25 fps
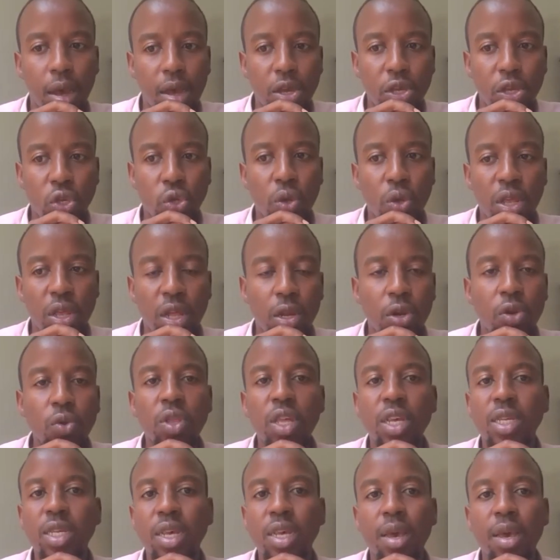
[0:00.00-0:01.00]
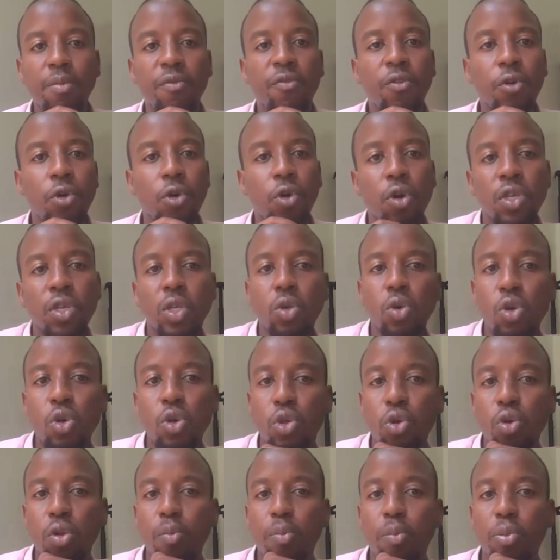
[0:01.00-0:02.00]
So they'll do the same for your
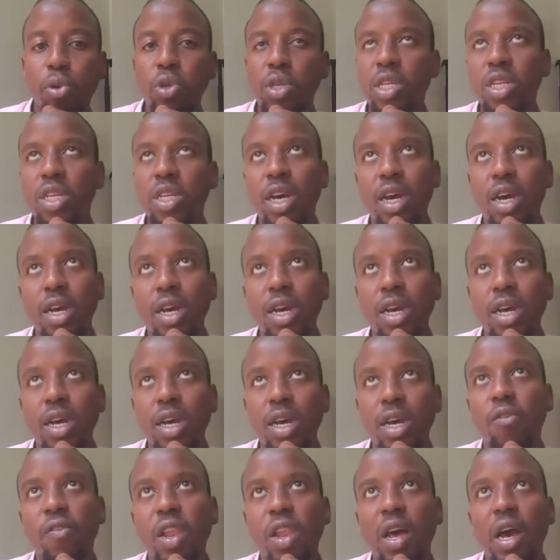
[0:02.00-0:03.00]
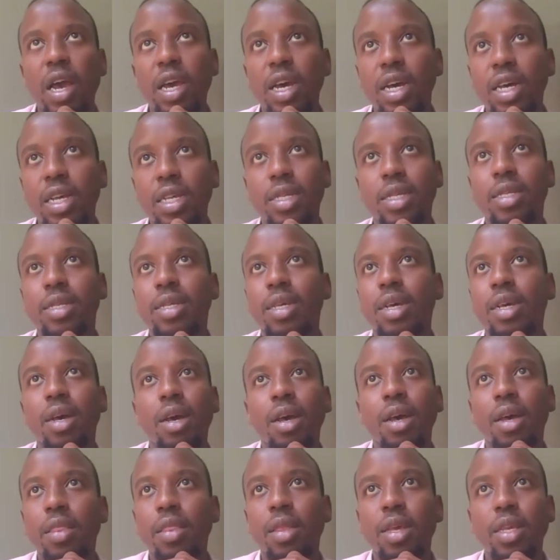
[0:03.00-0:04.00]
social posters, your flyers.
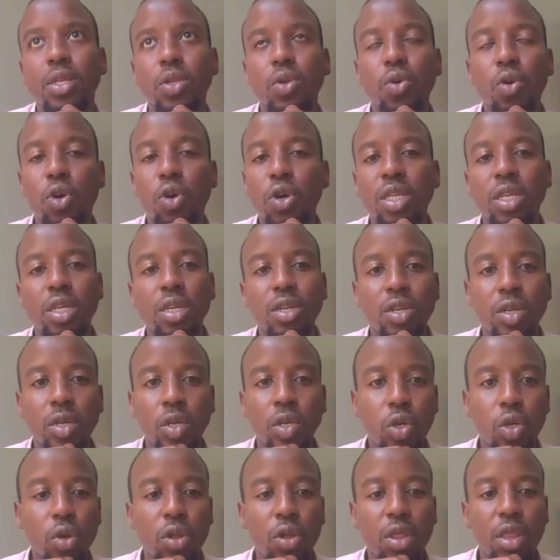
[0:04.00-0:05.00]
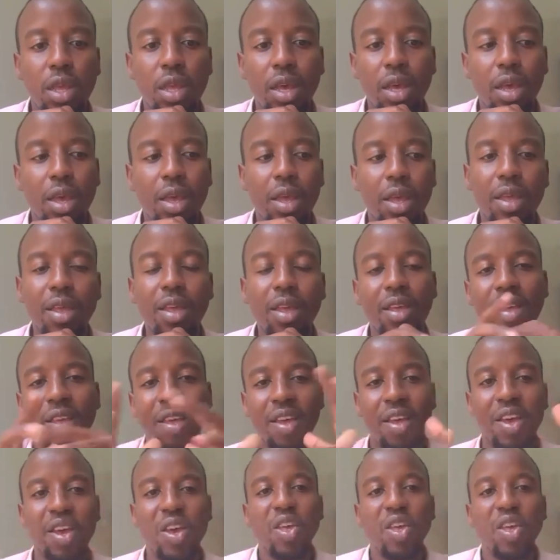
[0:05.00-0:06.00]
There's no concentration on the
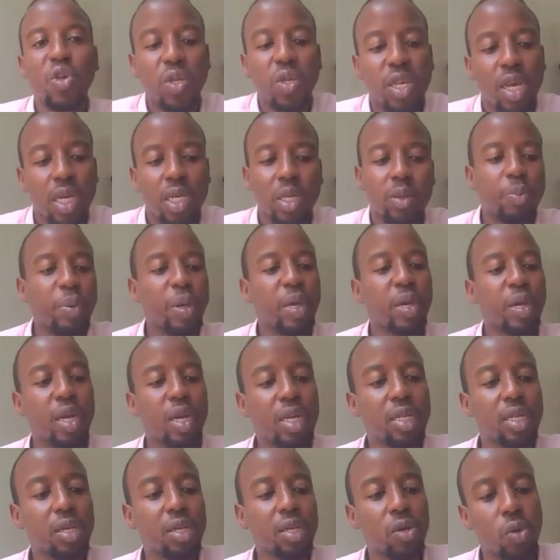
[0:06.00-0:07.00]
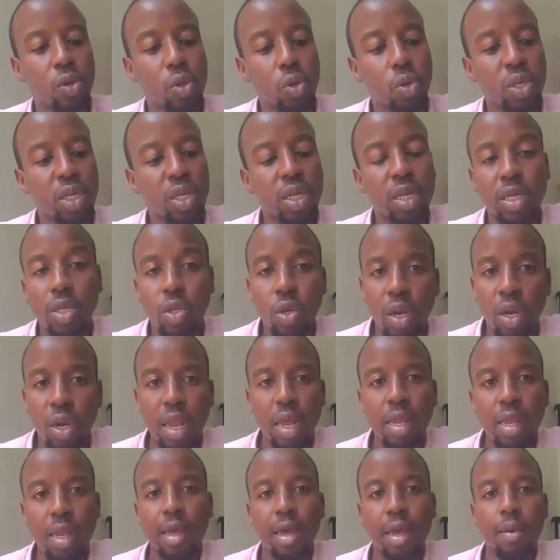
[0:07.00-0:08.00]
user experience and all those things. It's not
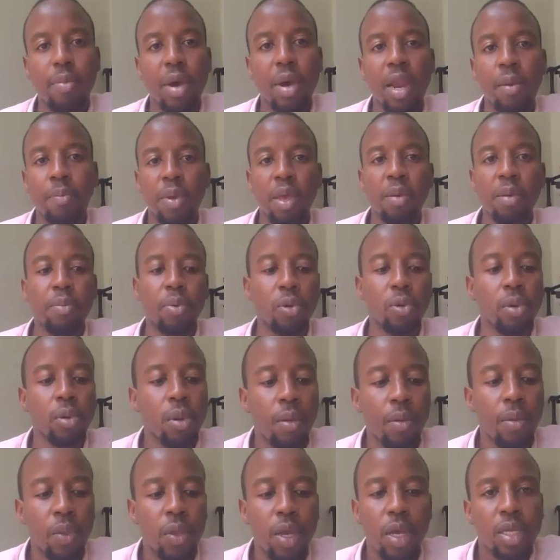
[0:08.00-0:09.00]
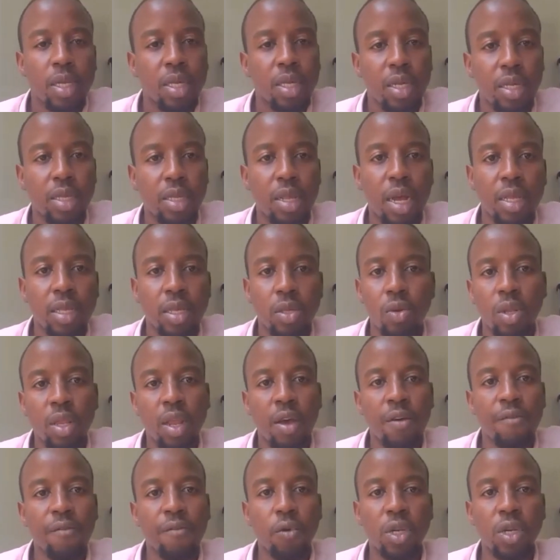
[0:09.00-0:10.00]
that they're bad people. It's just that's not
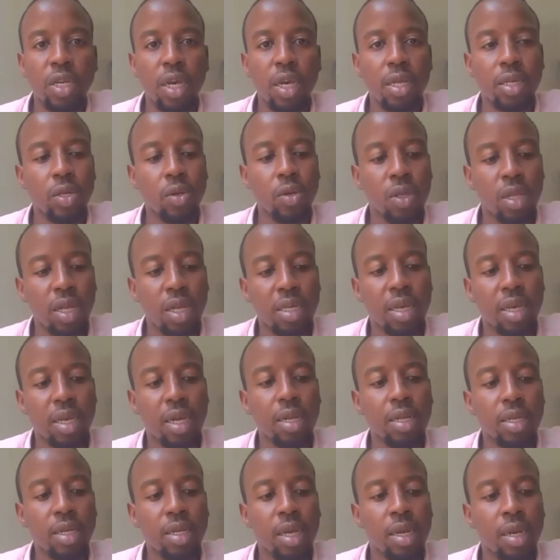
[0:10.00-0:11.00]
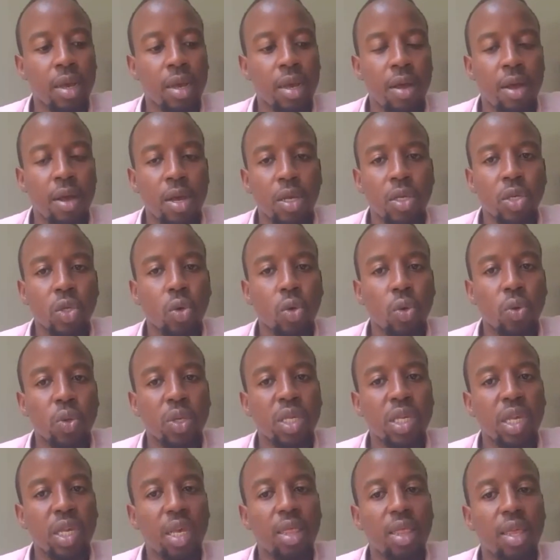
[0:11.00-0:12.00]
their forte. It's not their skill set. So you
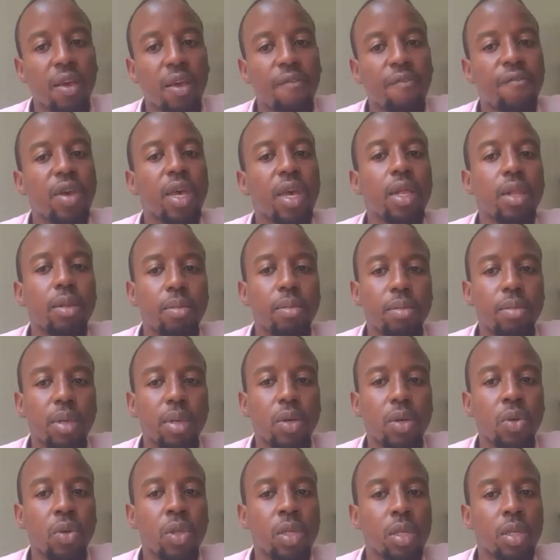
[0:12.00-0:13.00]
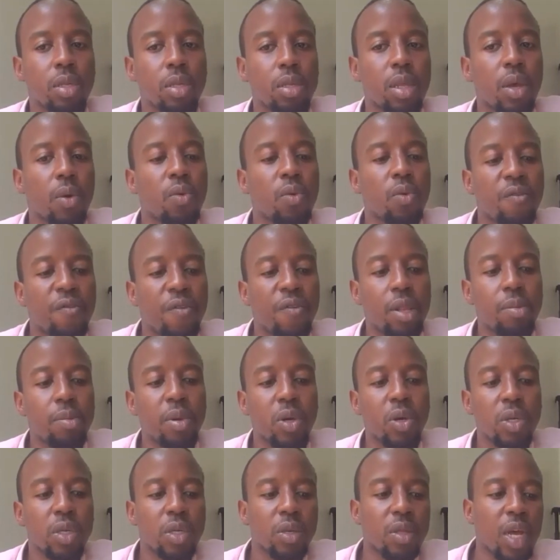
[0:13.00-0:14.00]
see they fail because they would fail
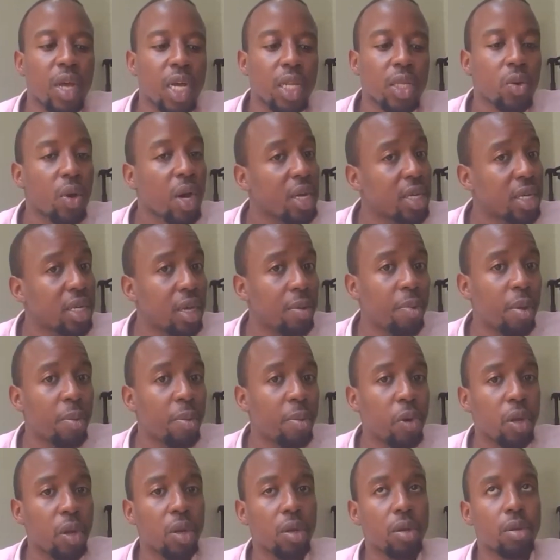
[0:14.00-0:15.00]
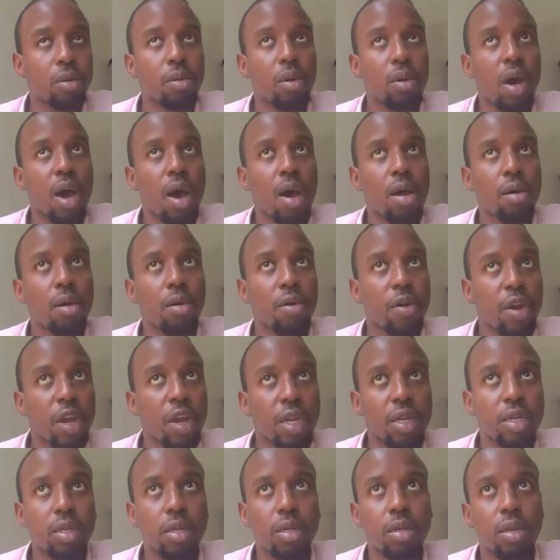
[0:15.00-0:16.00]
because of that. So IT people are
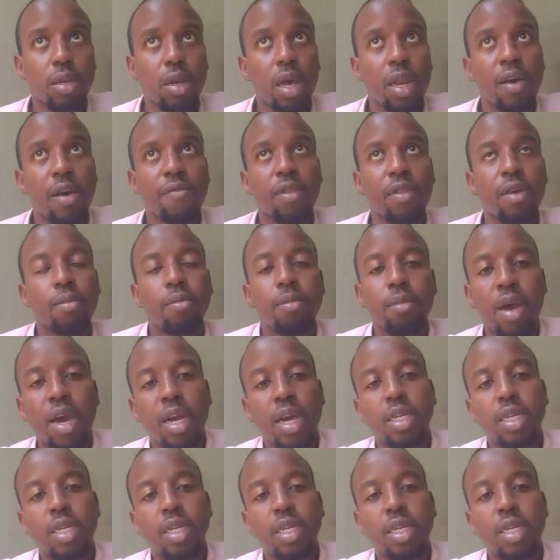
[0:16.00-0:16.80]
great. I love them,